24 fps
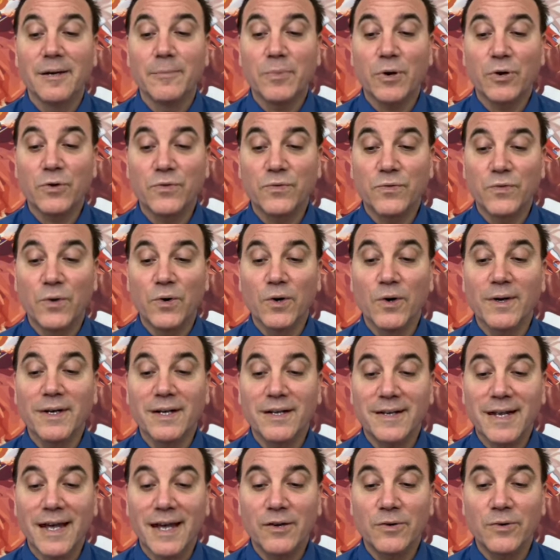Post 4 in
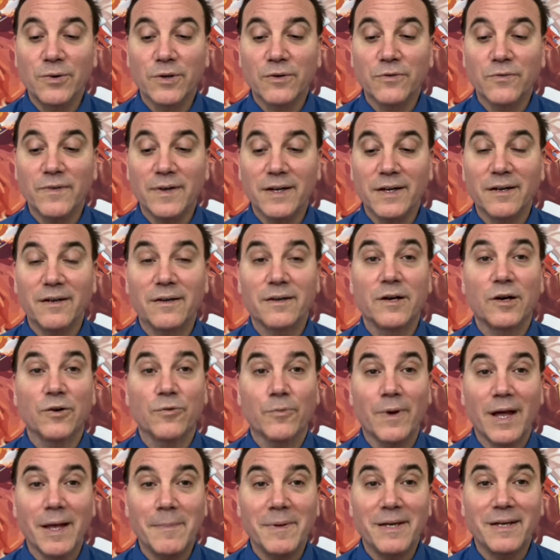a 10-horse field,
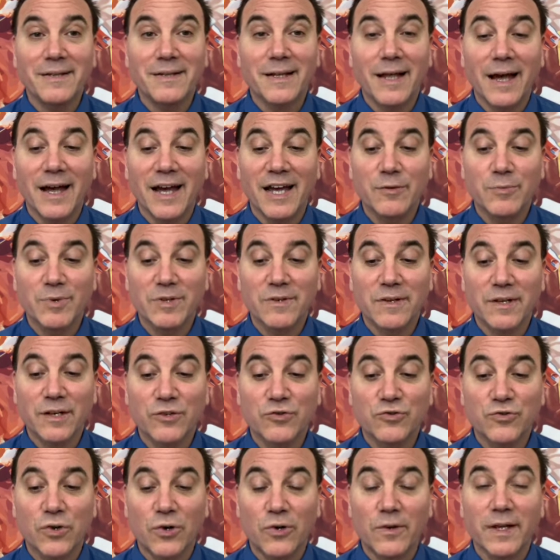Arabian Lion was the
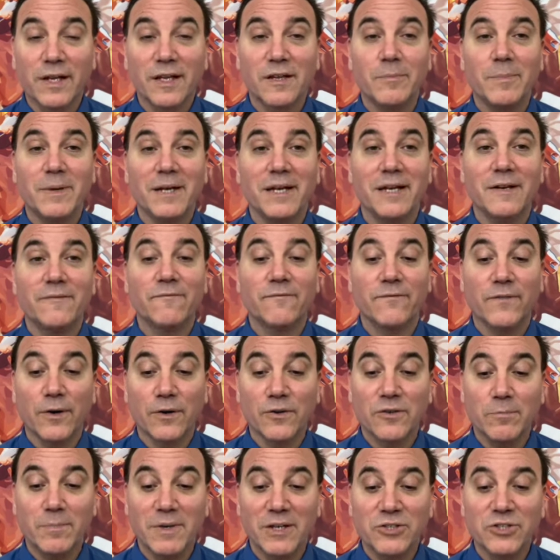controlling speed.
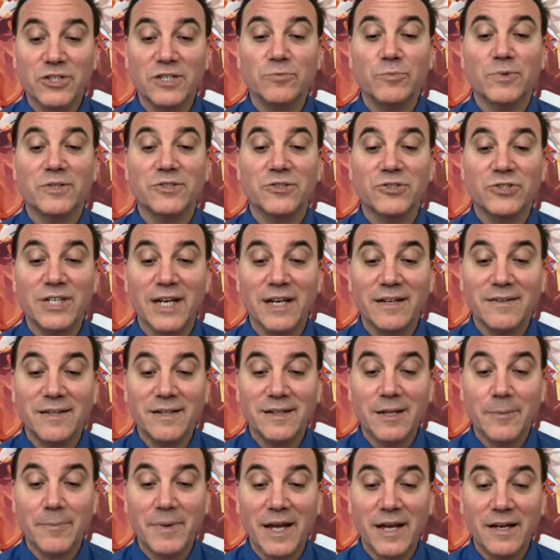First Mission was
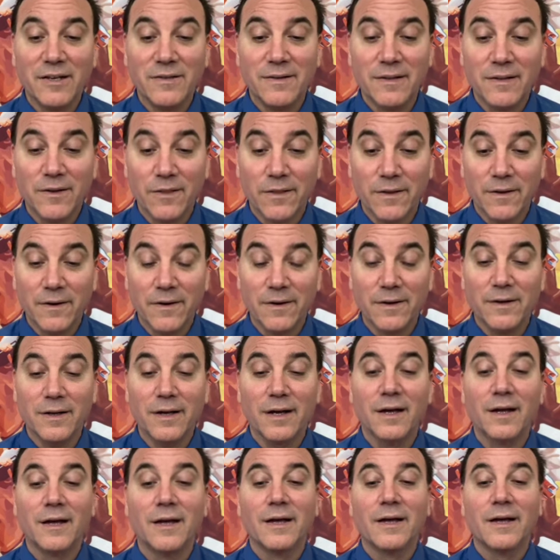chasing the pace in third,
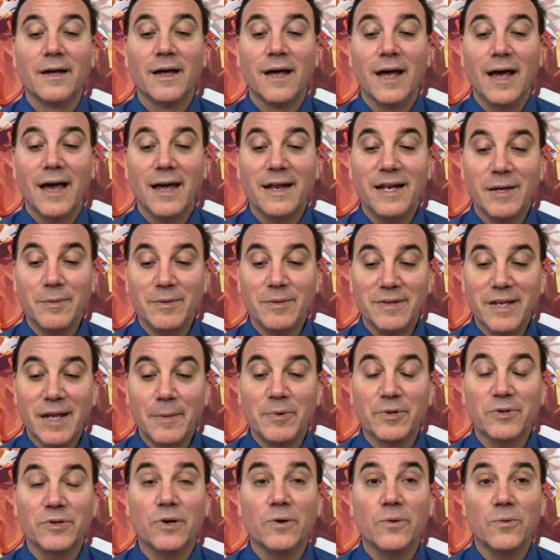and he was
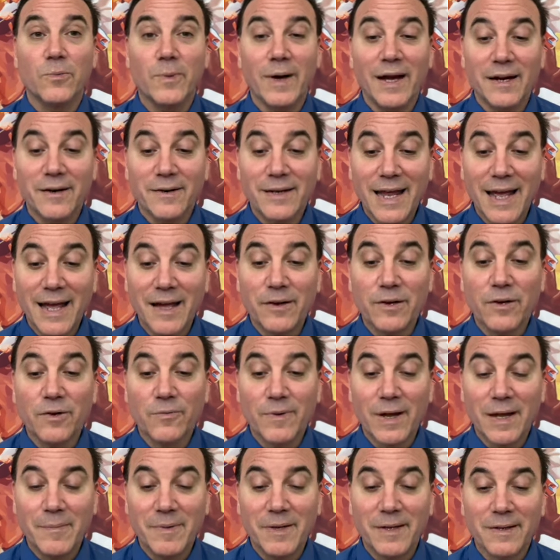able to wear down
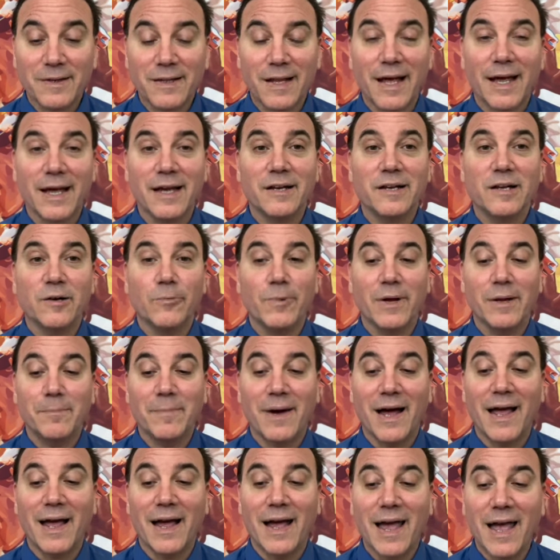Arabian Lion and win
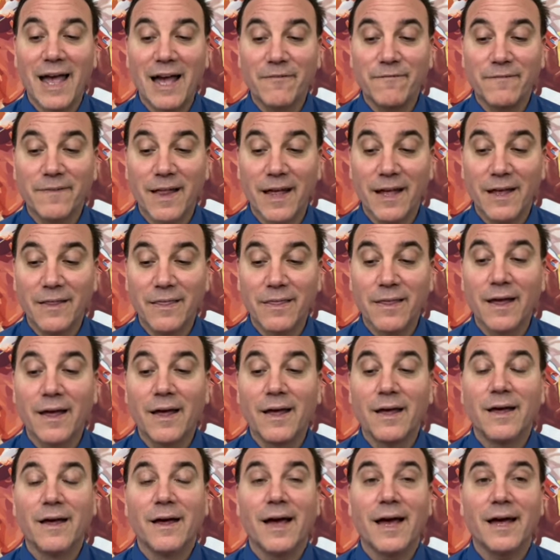by 1/2 length.
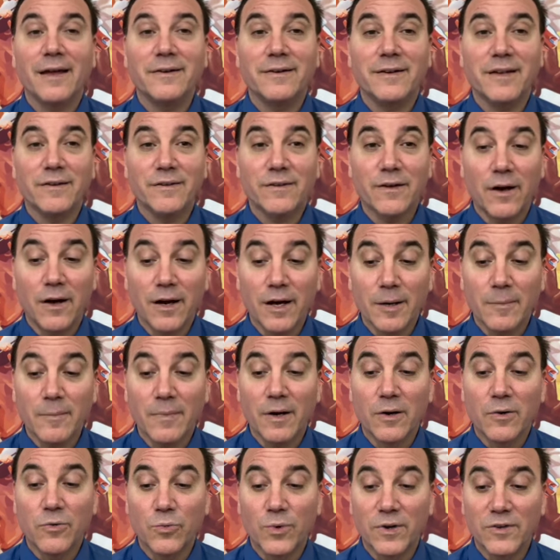And Disarm
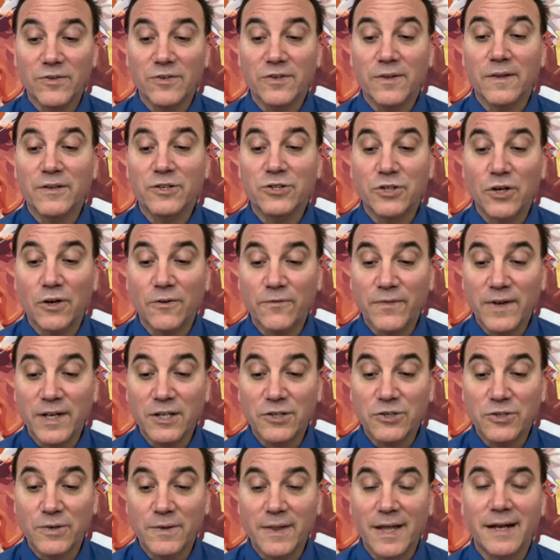was the show
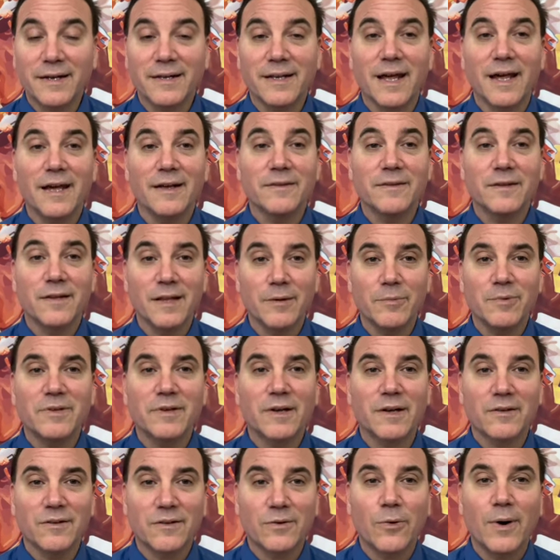finisher that day, so that was
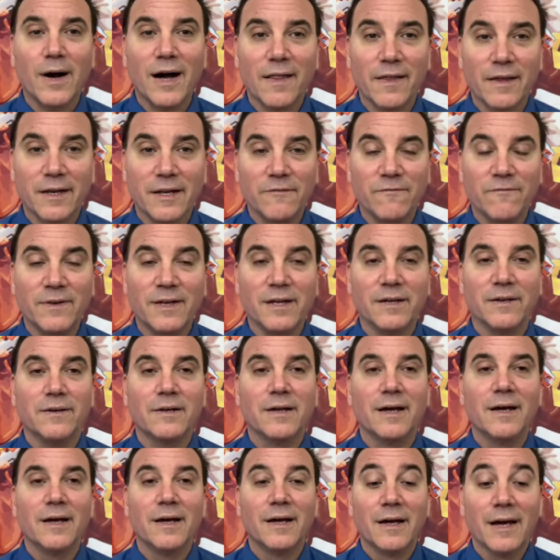a quality
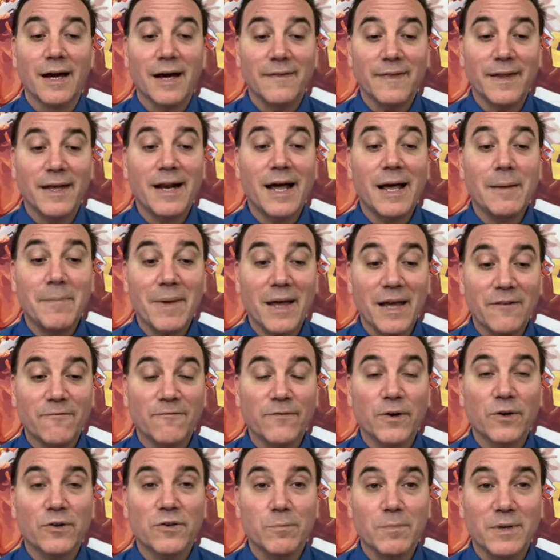field. And then I made
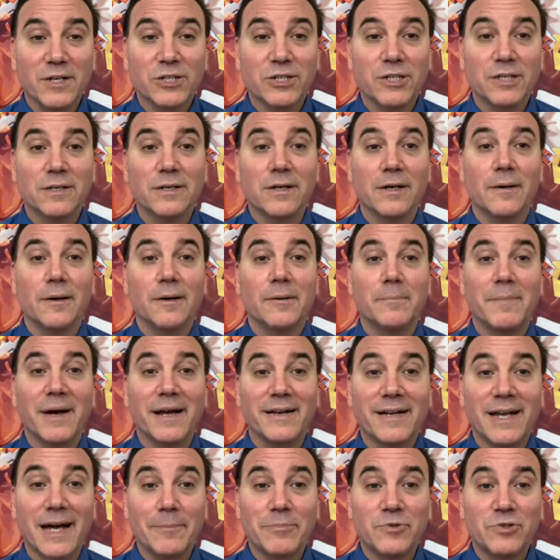First Mission my
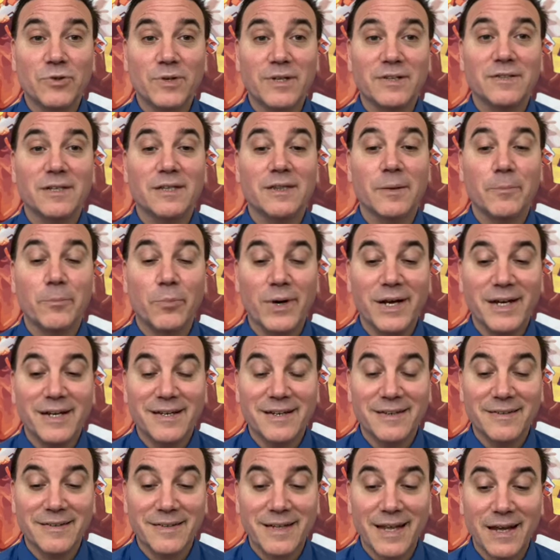top choice in the
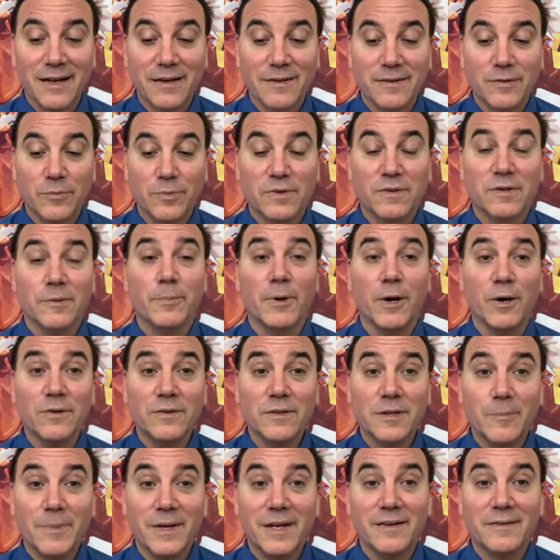Preakness Stakes. It was supposed
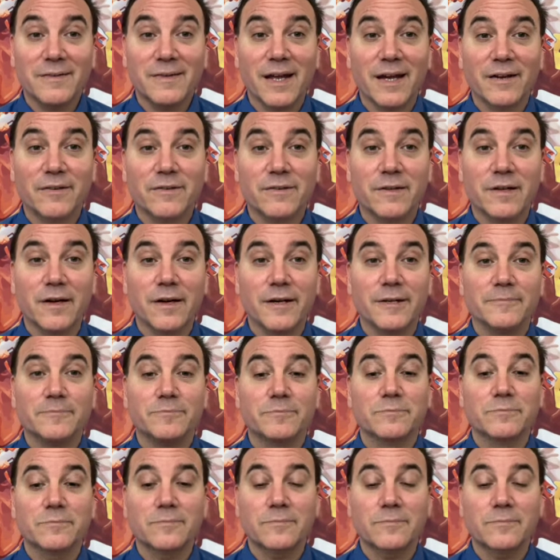to be his next start,